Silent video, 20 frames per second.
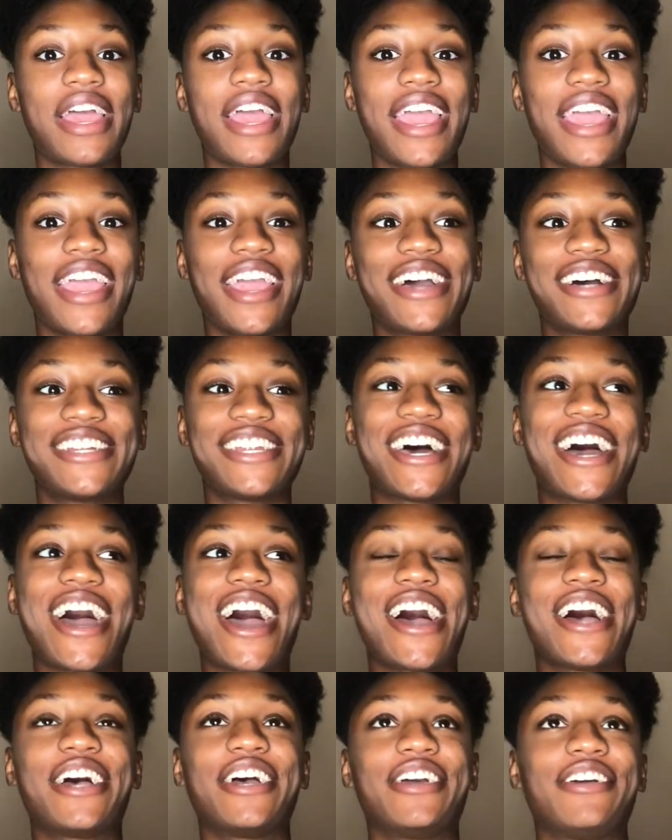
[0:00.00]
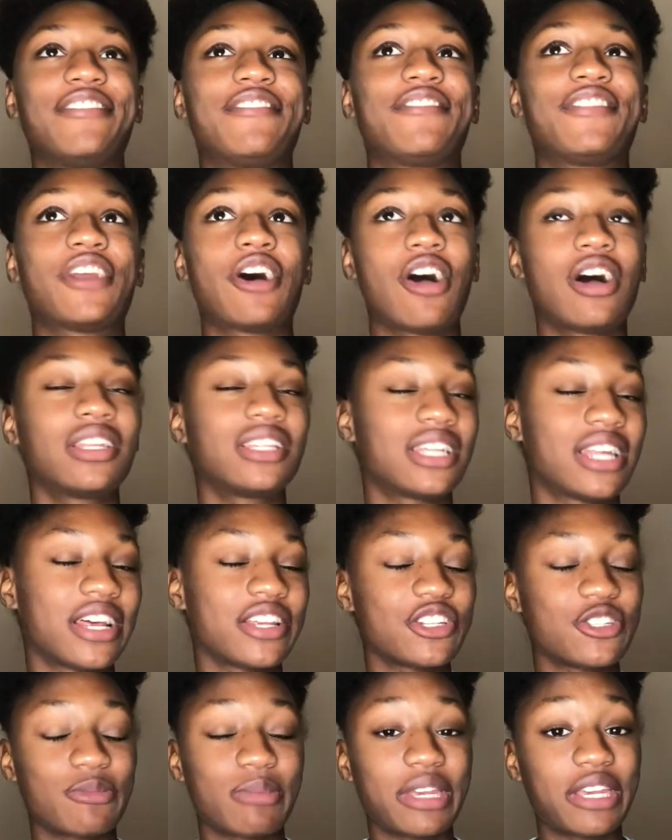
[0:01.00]
and I thought that I
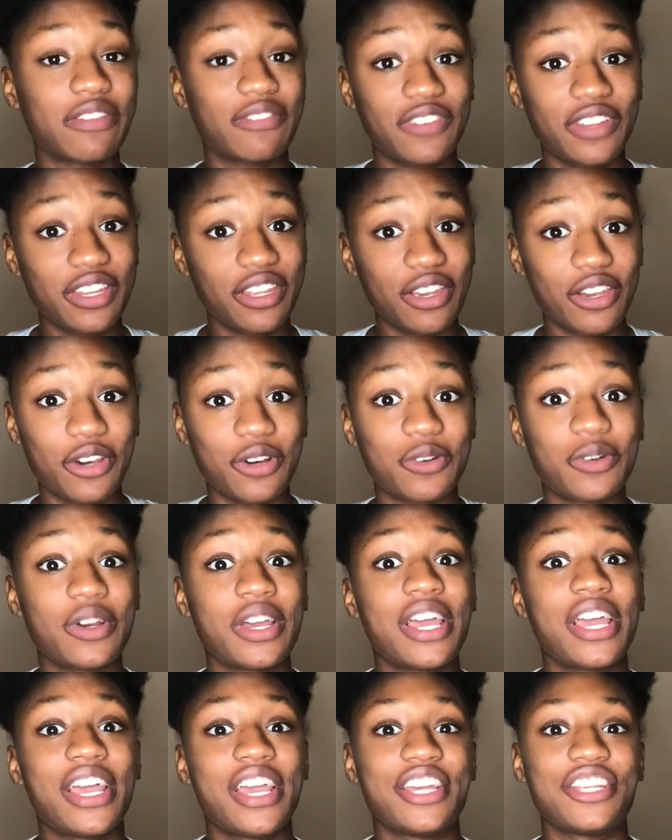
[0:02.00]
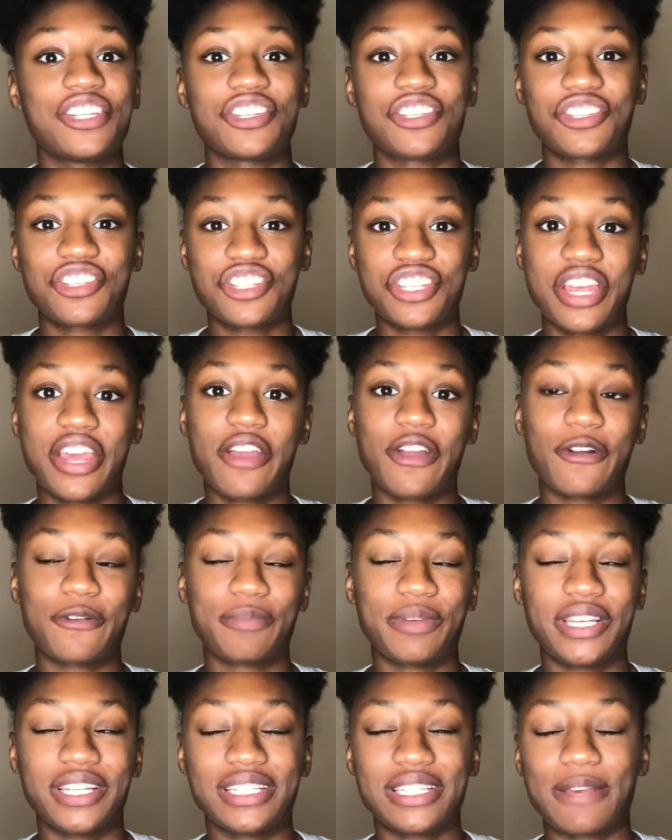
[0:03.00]
should make a video and just share,
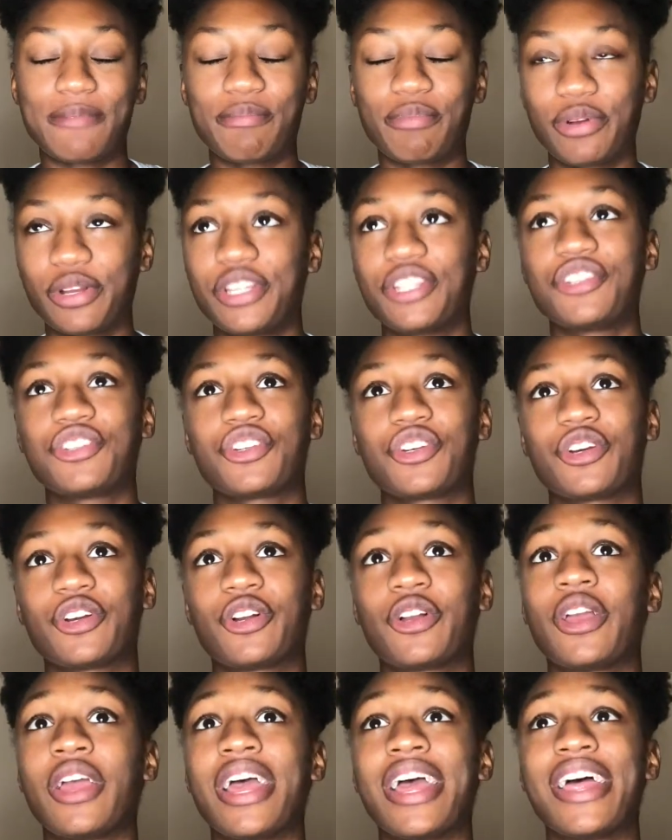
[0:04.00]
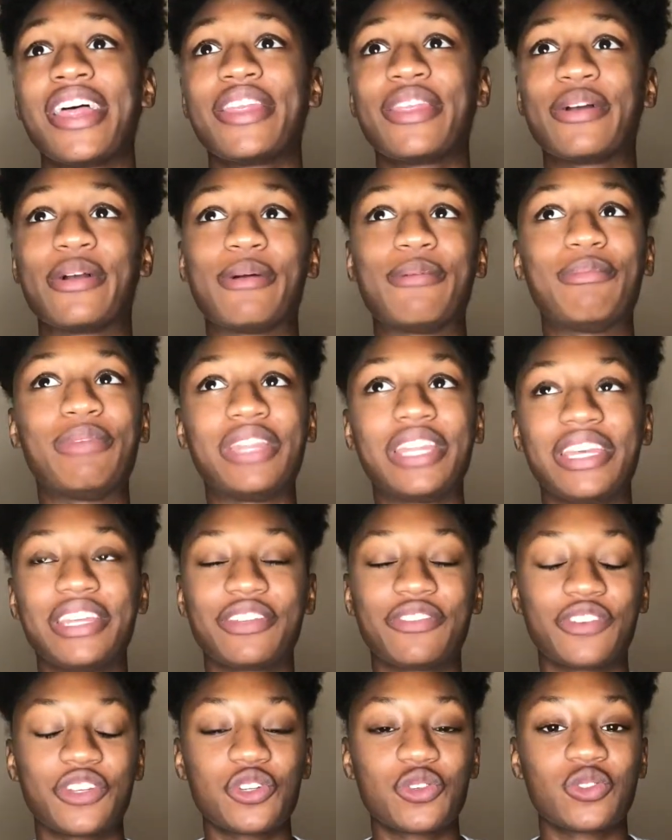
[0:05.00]
because I'm pretty sure there are many
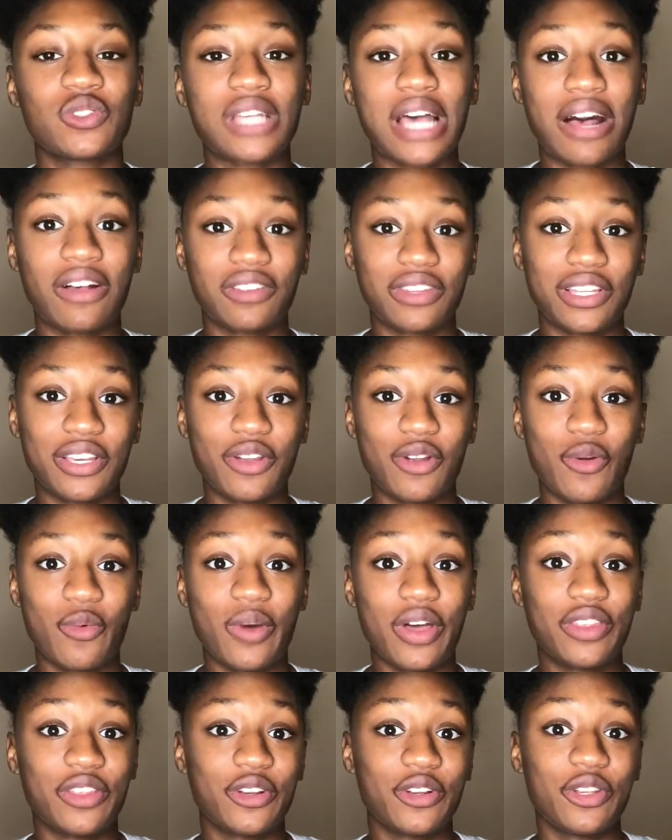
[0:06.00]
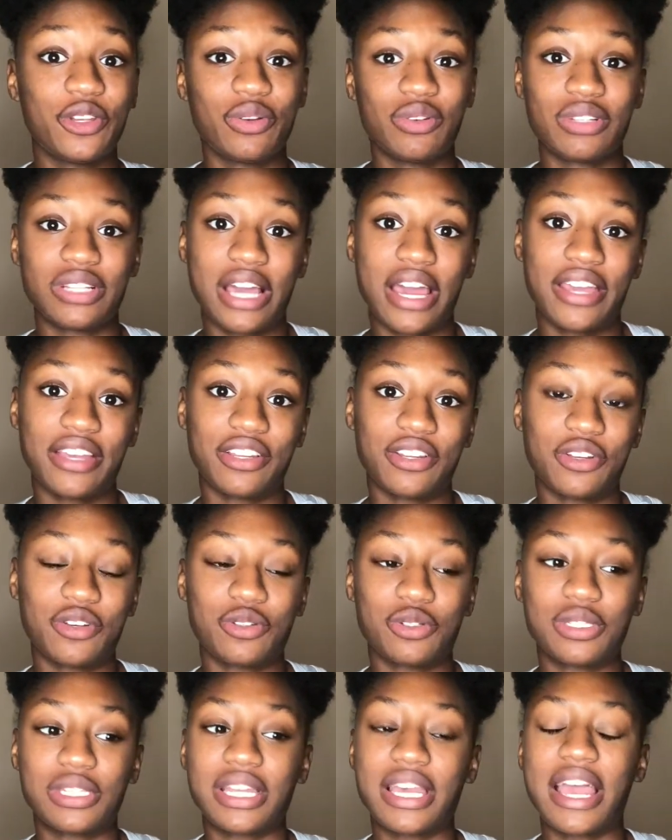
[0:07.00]
individuals out there, whether you're
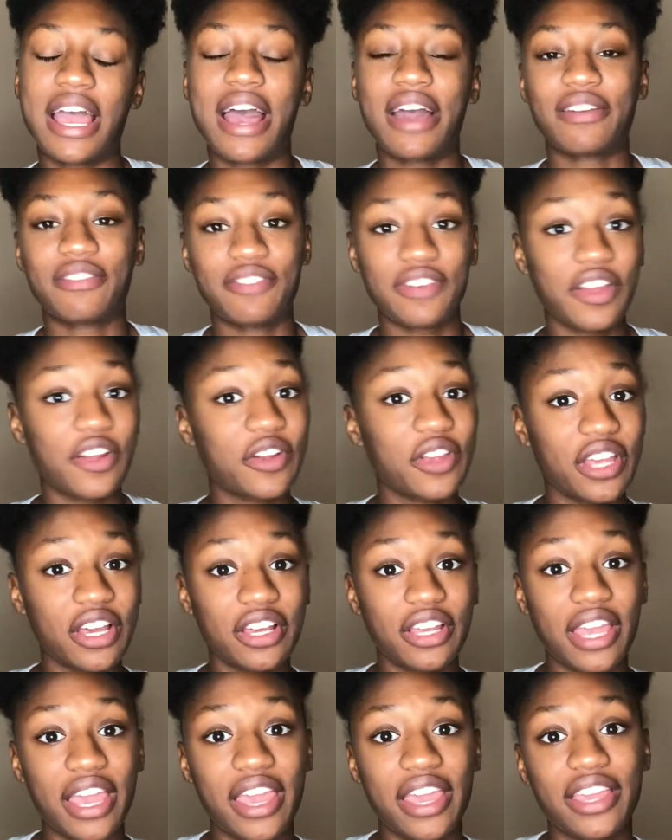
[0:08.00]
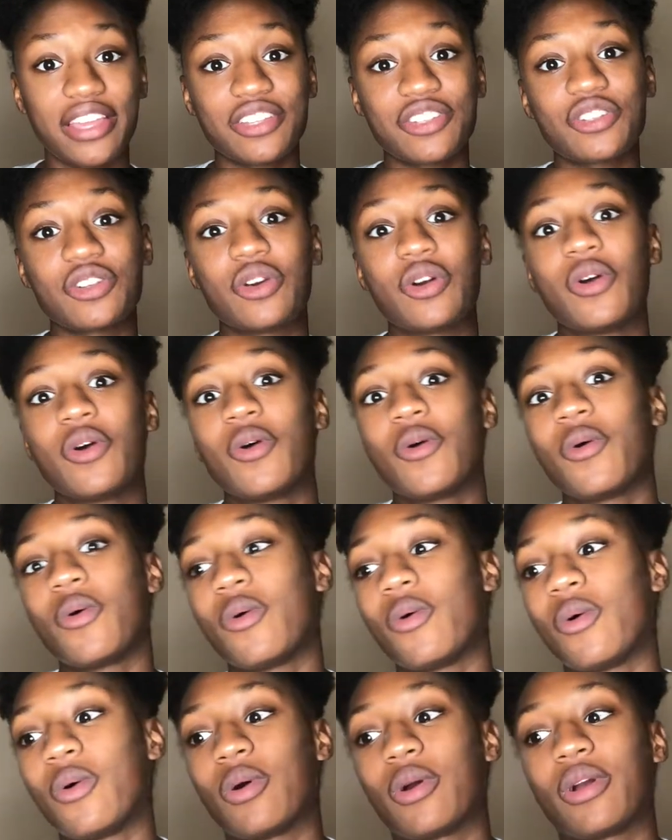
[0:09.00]
diagnosed at a very young age
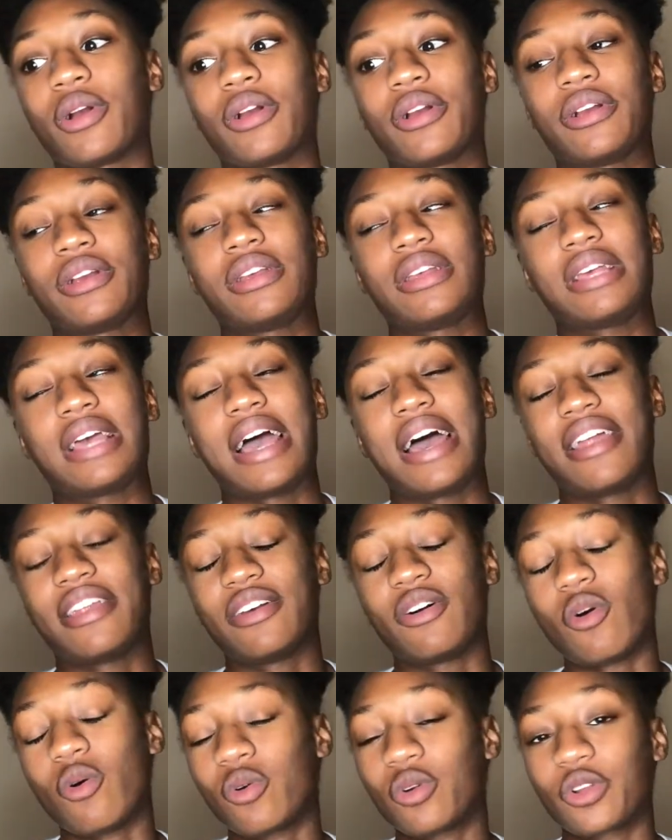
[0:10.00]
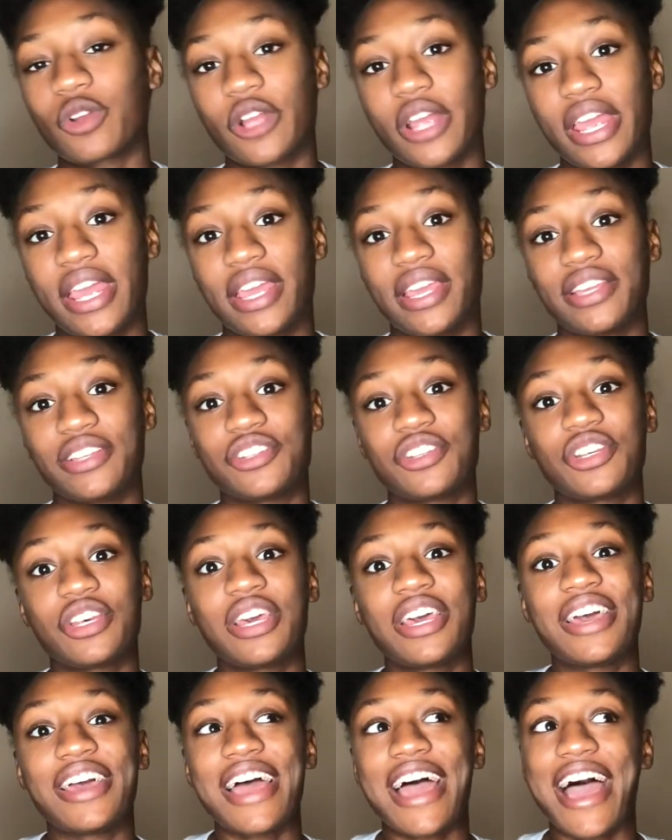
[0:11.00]
or at an older age,
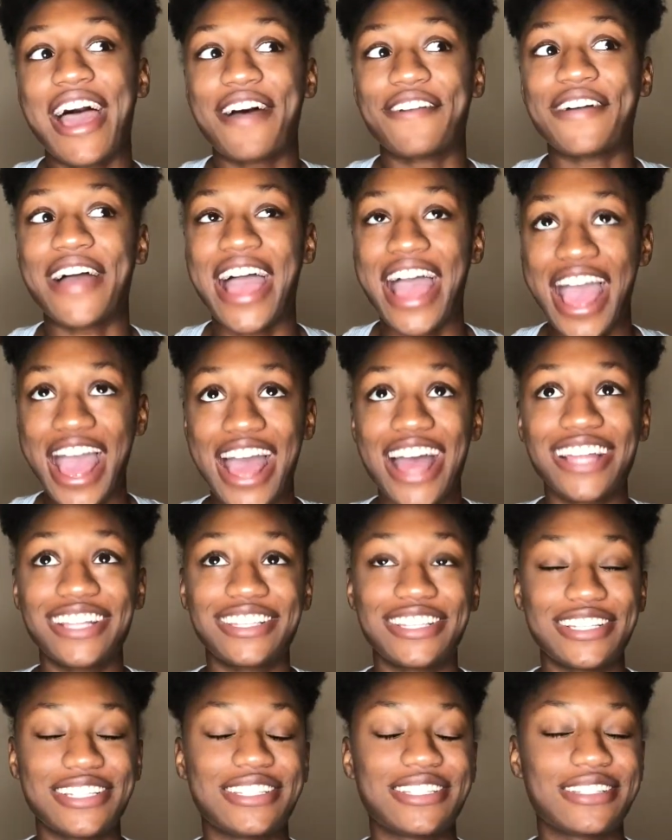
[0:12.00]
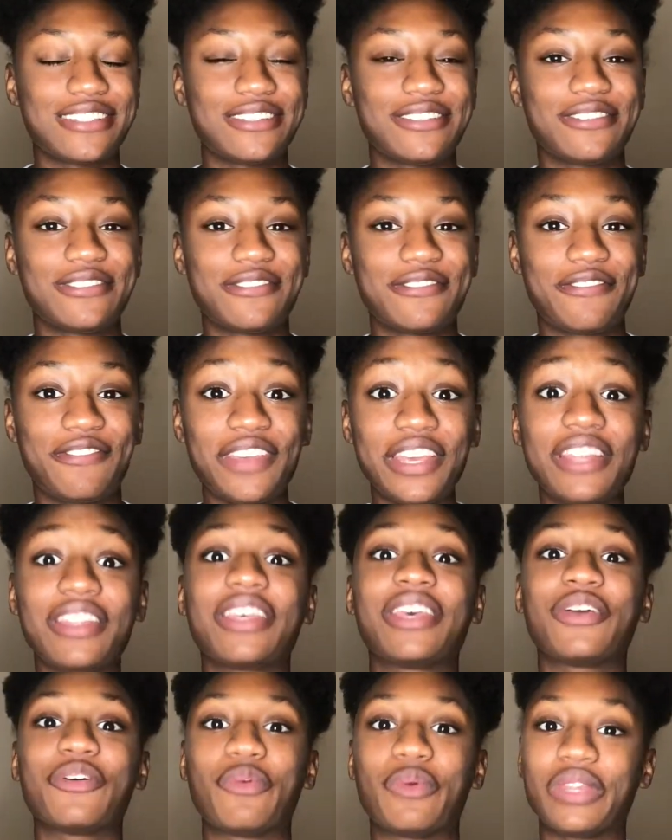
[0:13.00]
have had this
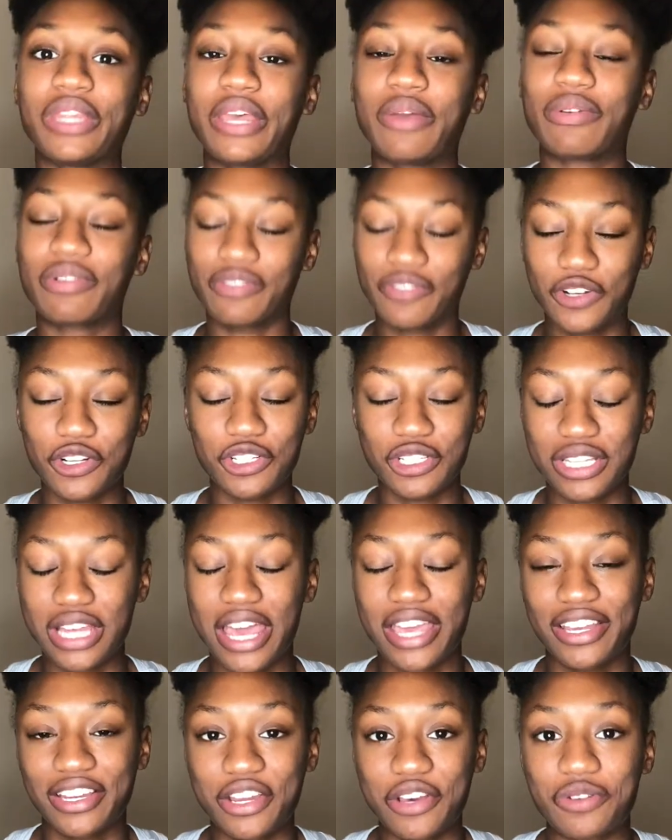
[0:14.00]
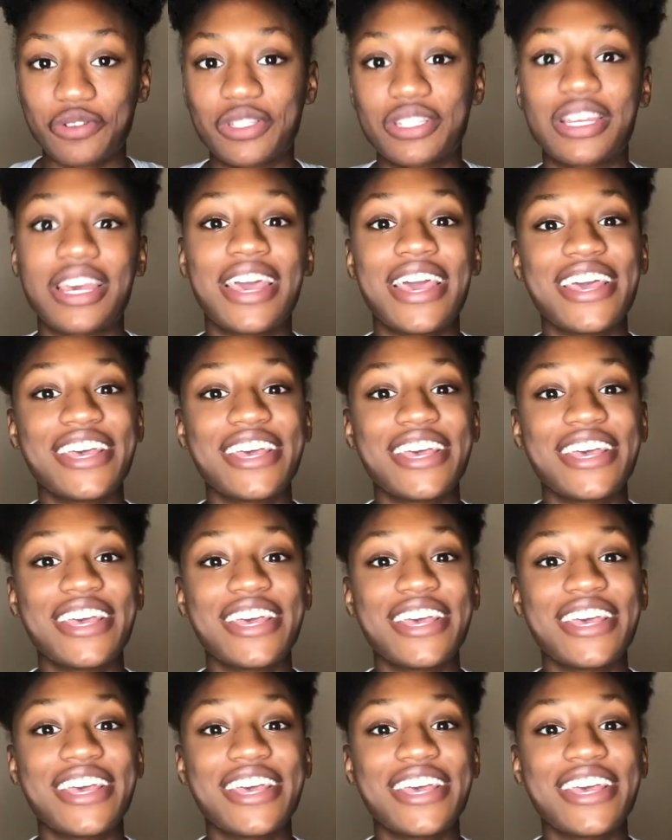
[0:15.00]
feeling when they were first diagnosed.